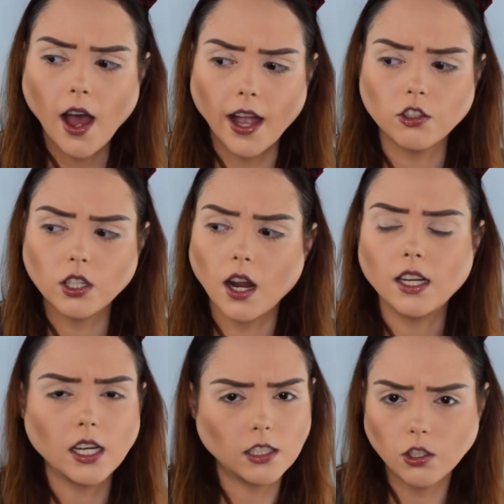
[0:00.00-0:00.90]
I actually got
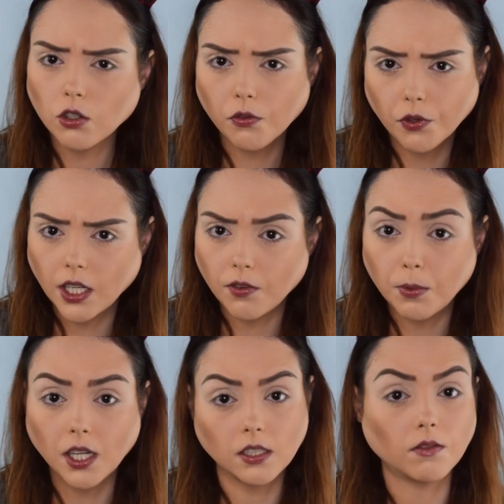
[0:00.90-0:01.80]
an additional free gift
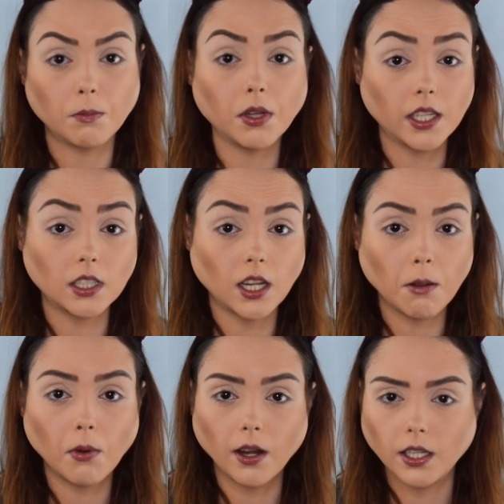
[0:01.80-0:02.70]
because of the place that
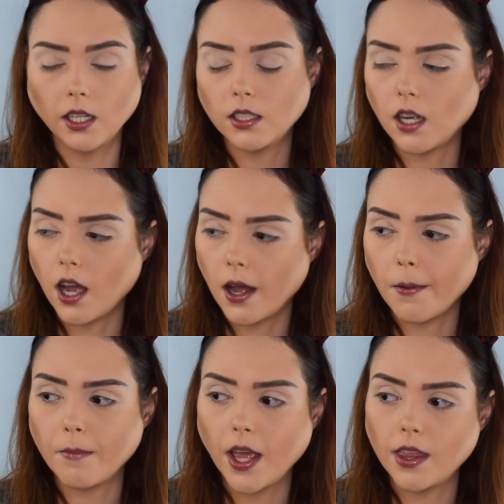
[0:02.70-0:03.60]
I bought it.
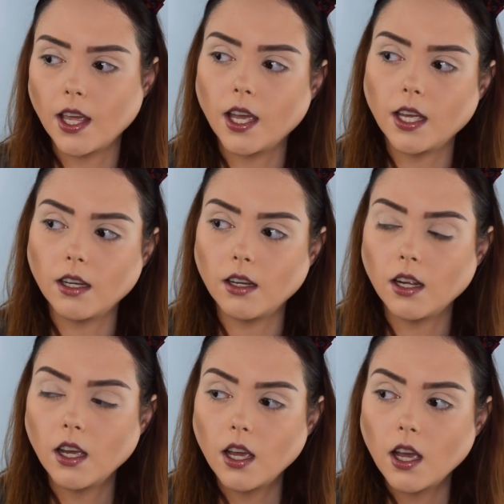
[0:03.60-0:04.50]
Um, and then